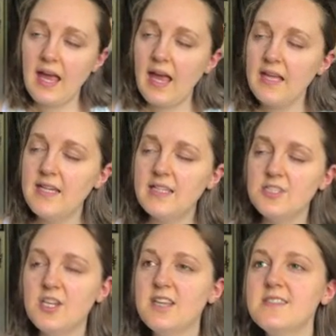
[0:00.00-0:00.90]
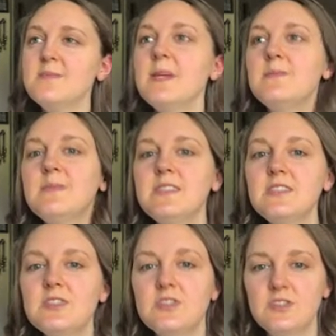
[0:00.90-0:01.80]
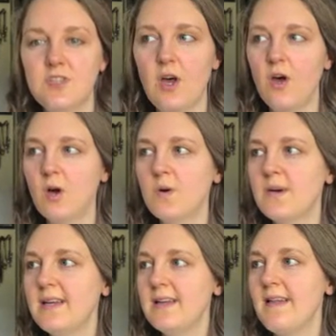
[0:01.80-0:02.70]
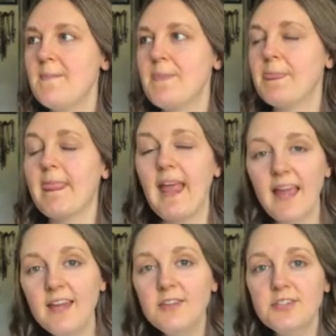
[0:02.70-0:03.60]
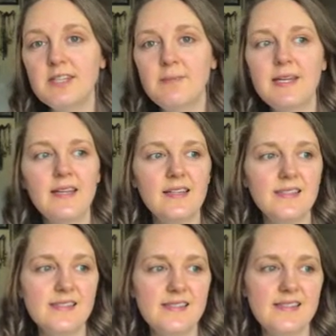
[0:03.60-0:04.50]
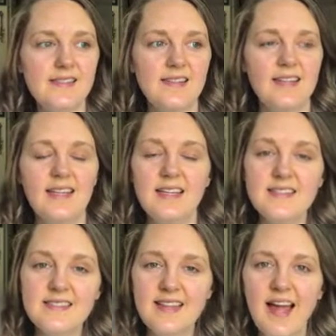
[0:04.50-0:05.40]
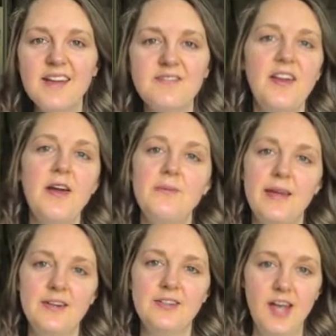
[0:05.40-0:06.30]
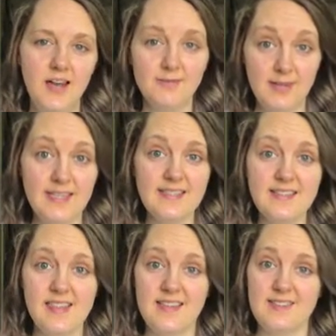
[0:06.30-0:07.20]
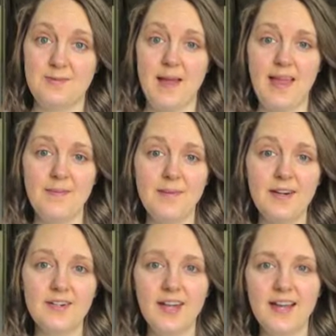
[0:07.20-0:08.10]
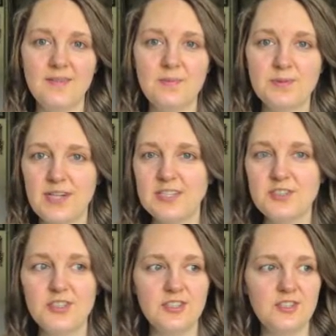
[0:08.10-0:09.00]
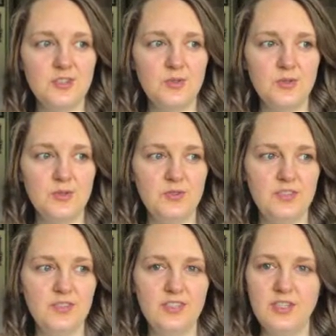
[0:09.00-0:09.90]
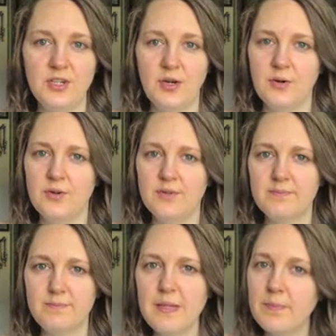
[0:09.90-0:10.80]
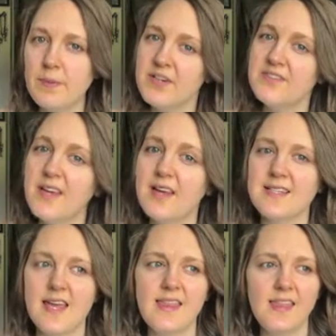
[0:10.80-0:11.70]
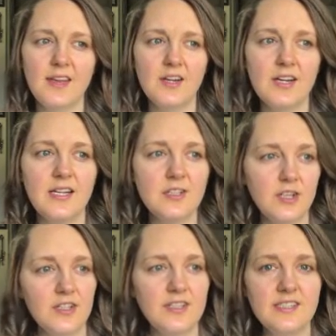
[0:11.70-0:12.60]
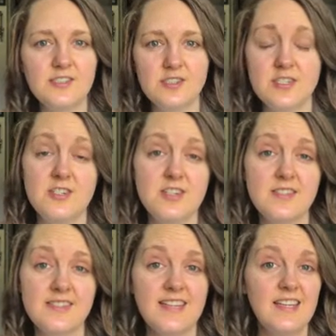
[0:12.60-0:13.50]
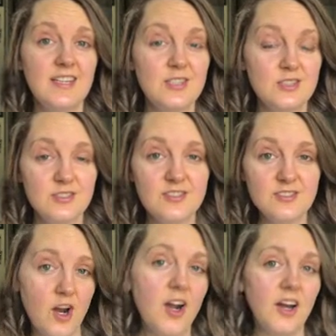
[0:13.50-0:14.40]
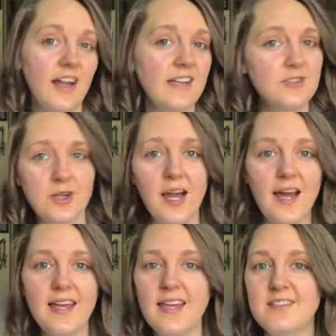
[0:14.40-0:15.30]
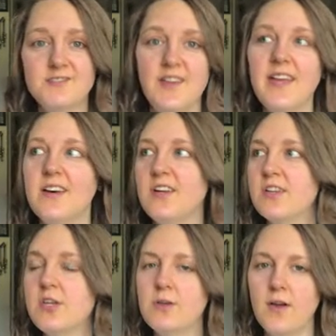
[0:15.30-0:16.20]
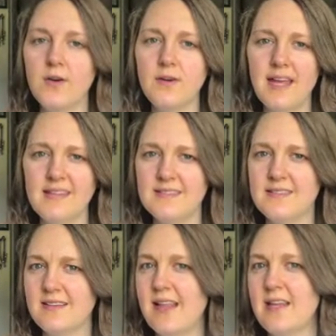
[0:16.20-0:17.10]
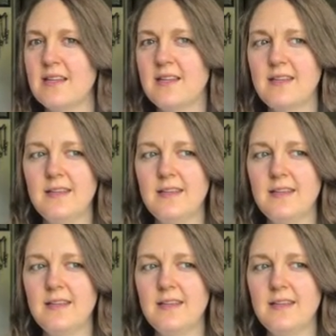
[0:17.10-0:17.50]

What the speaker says: and it just made me so angry because it's not fair. Men are not raised this way. Men are not pressured to, you know, be perfect, and they're encouraged to just start and try and fail, you know? And like,